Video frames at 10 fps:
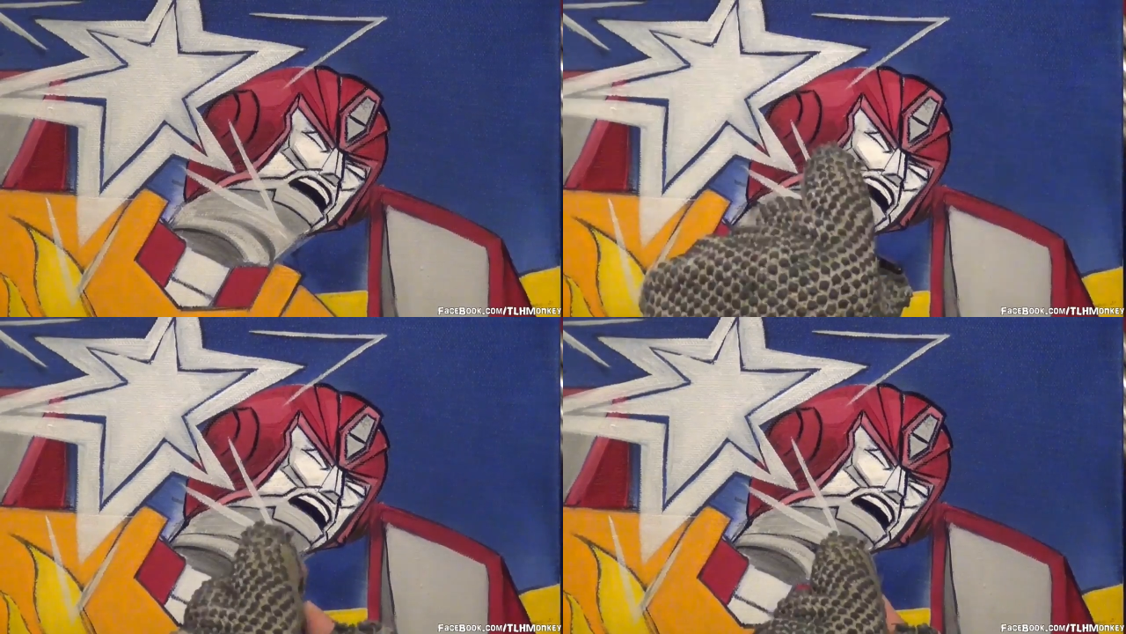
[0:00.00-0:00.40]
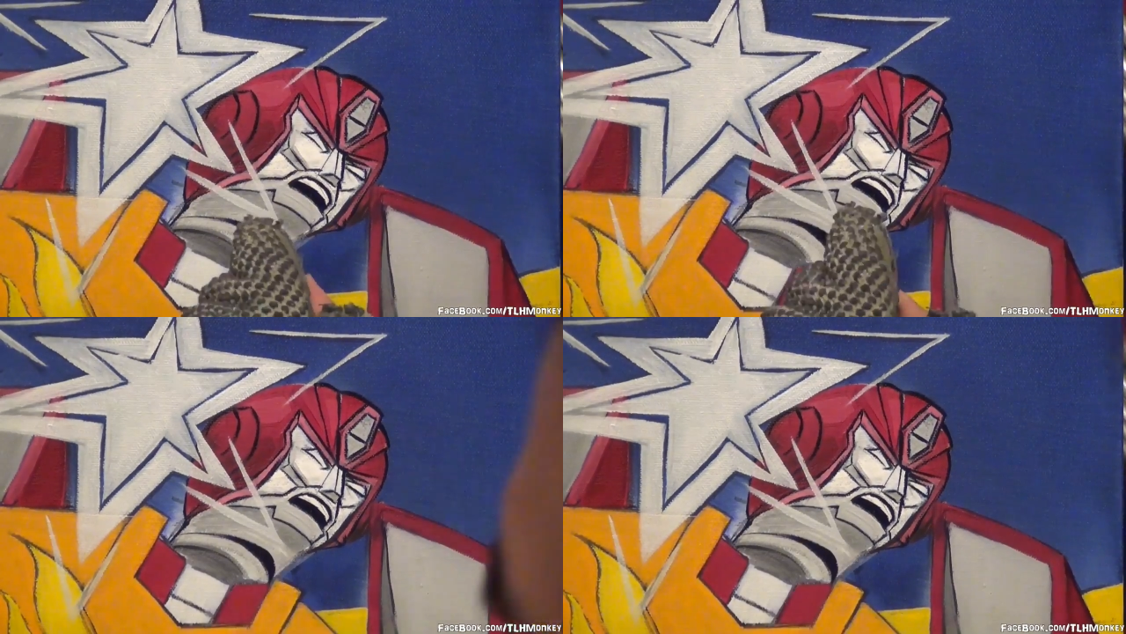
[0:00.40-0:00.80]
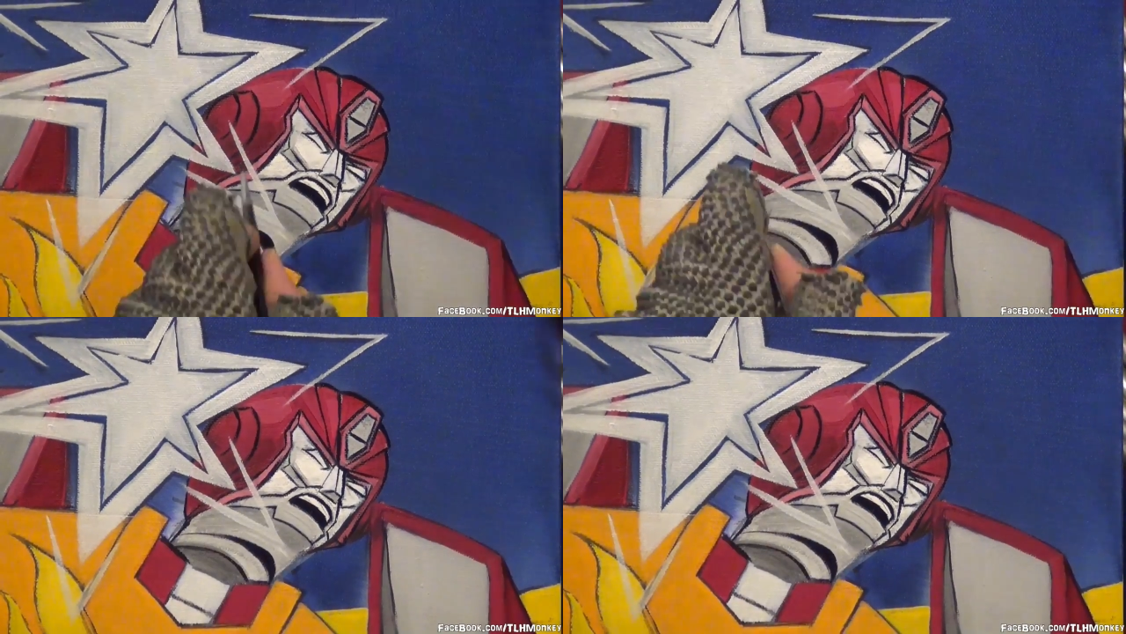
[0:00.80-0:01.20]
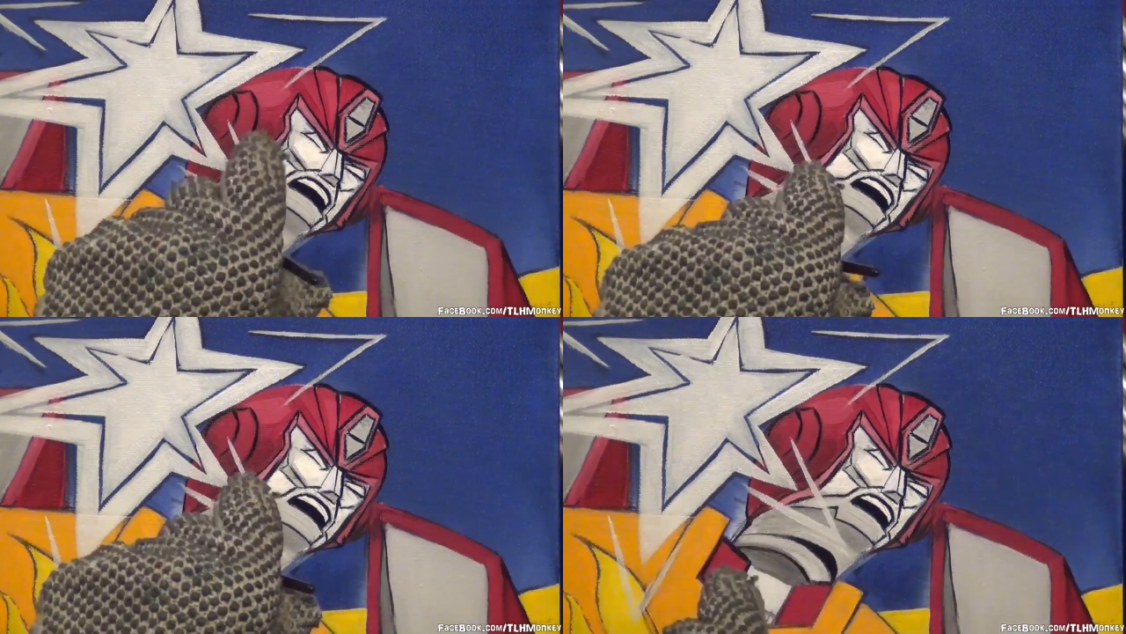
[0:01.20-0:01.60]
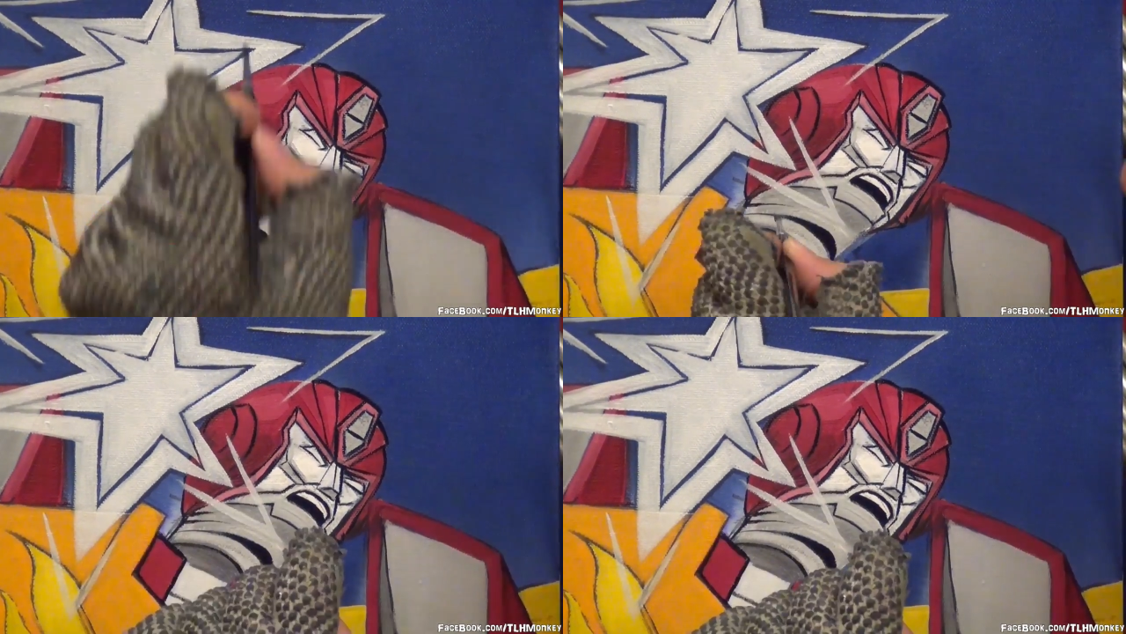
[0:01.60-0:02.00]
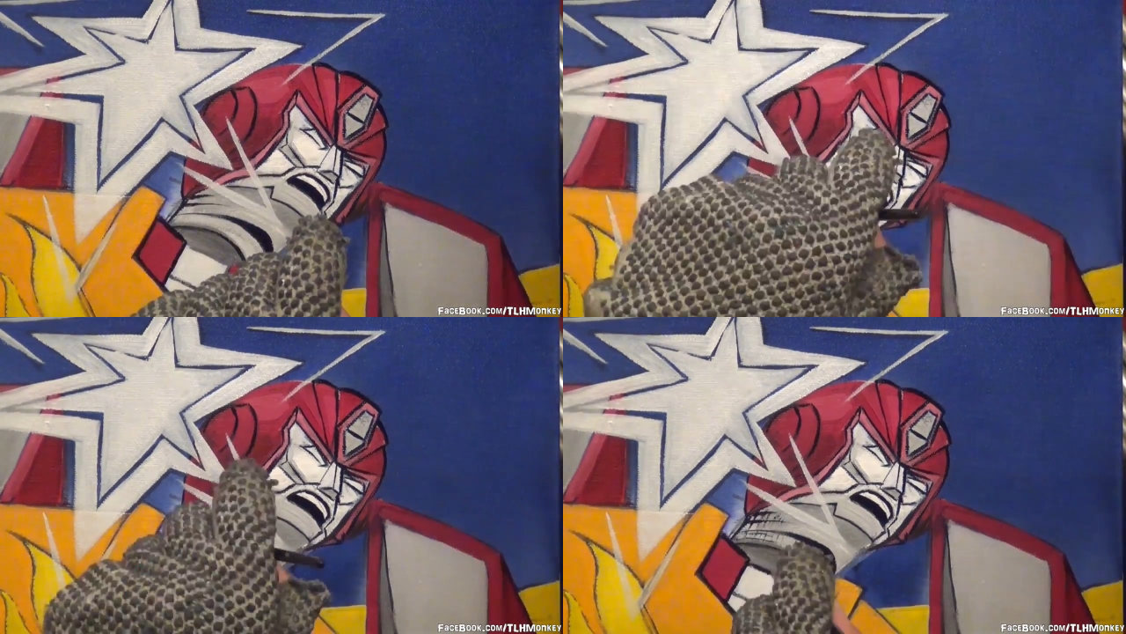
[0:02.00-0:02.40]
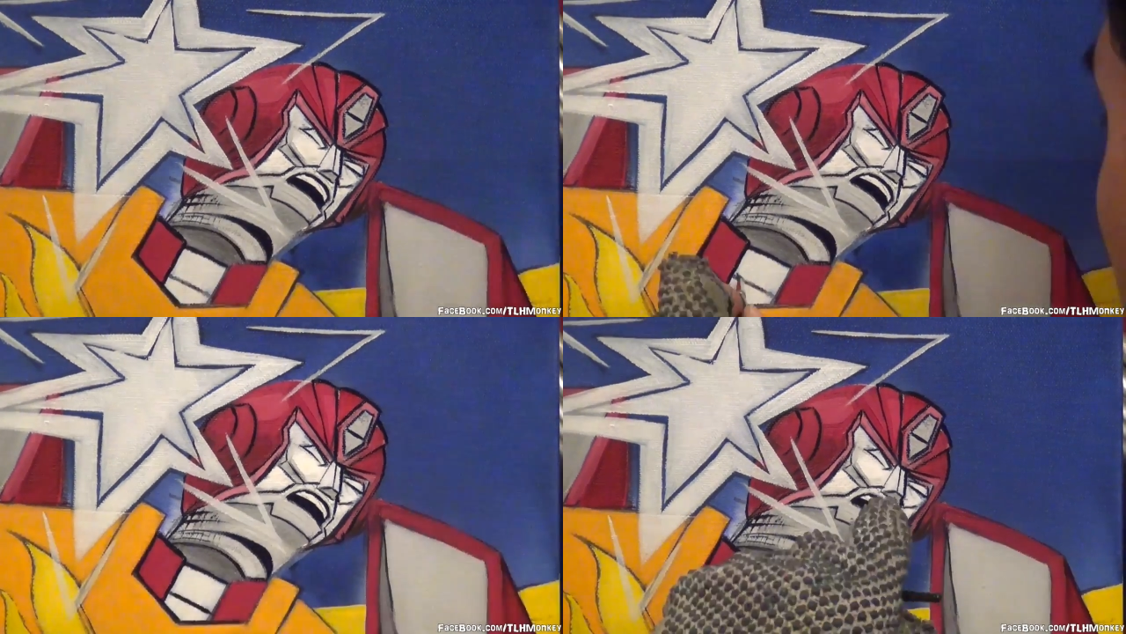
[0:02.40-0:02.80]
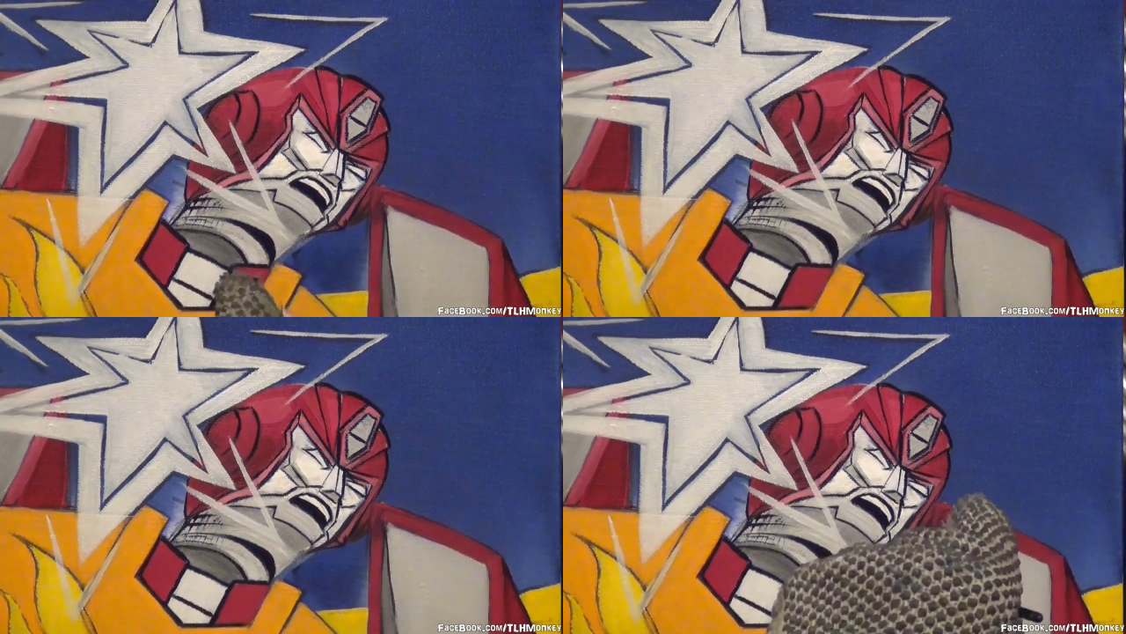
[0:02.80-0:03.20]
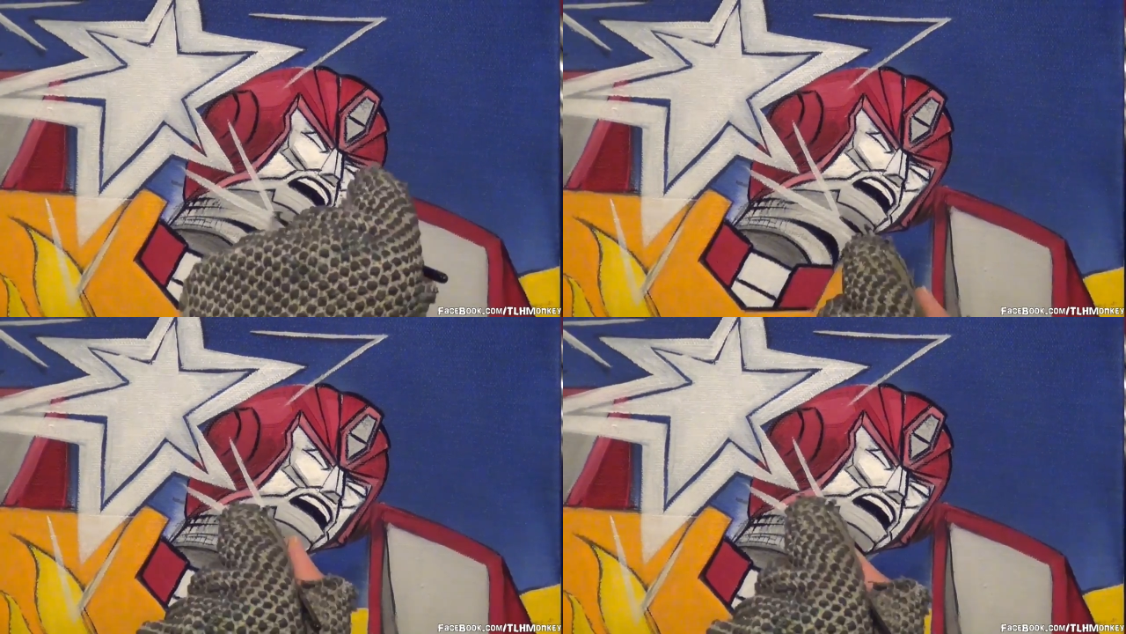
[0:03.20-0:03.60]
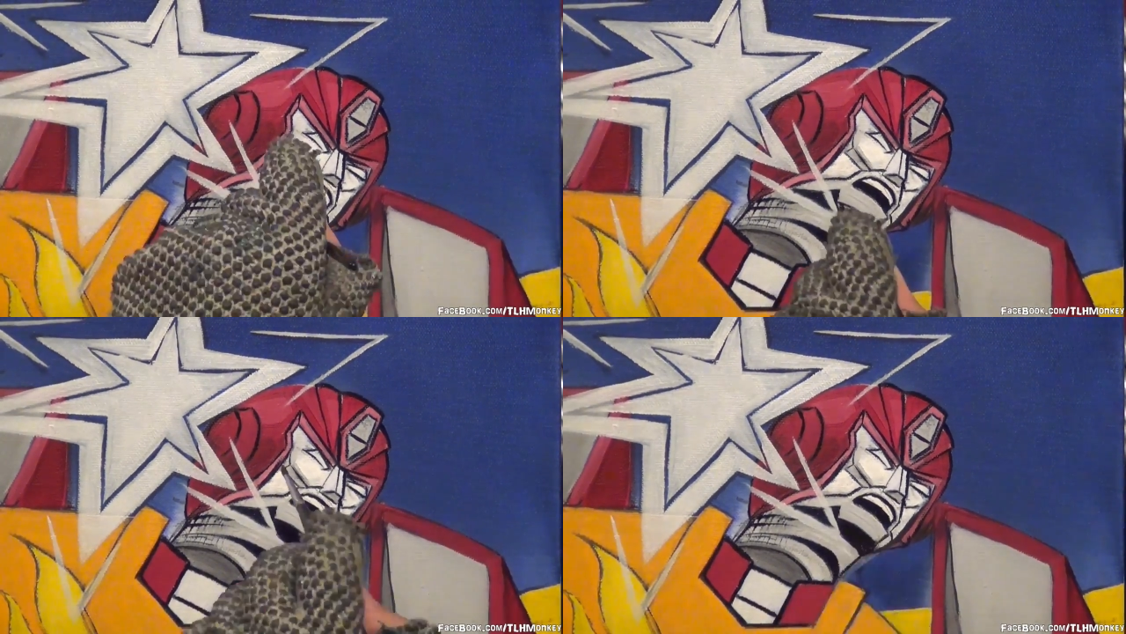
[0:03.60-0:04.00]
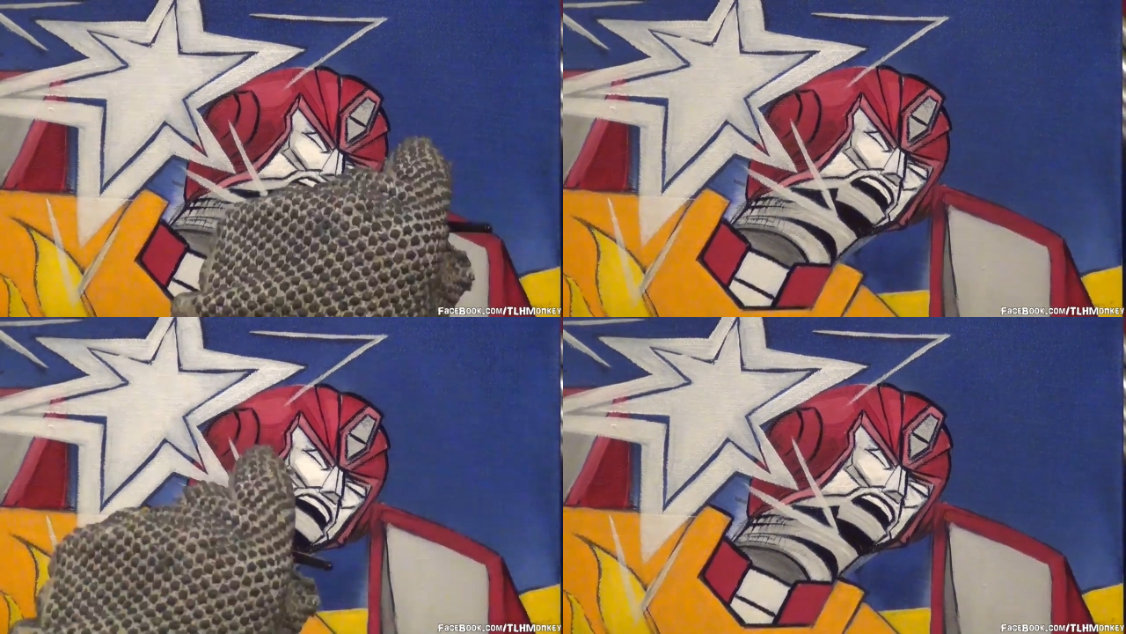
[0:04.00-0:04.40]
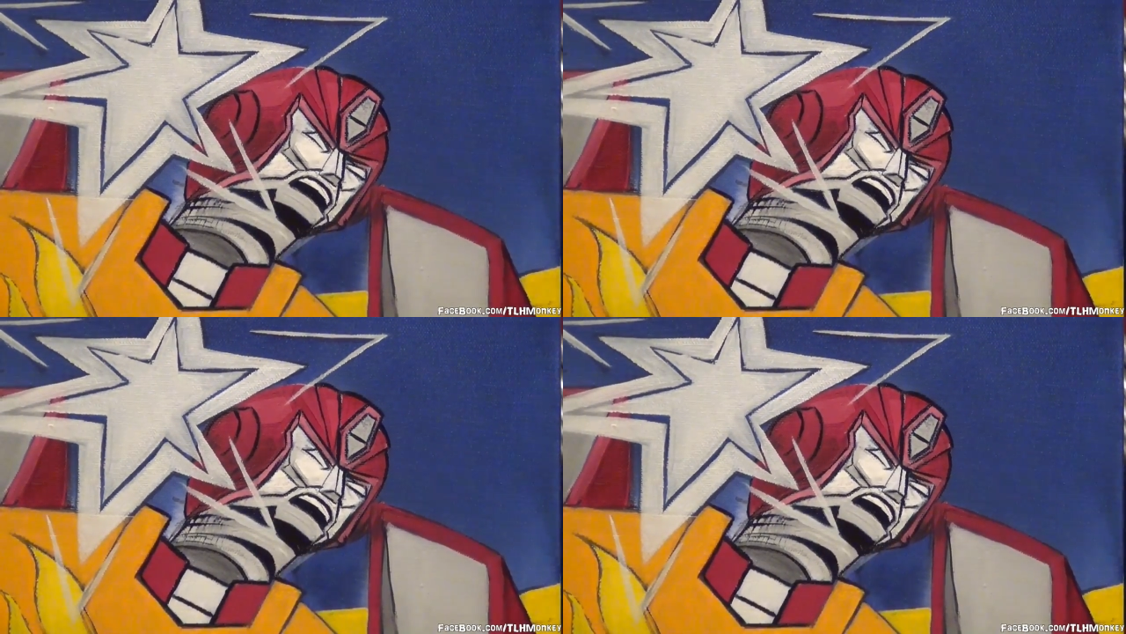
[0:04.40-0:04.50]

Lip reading: (no speaker visible)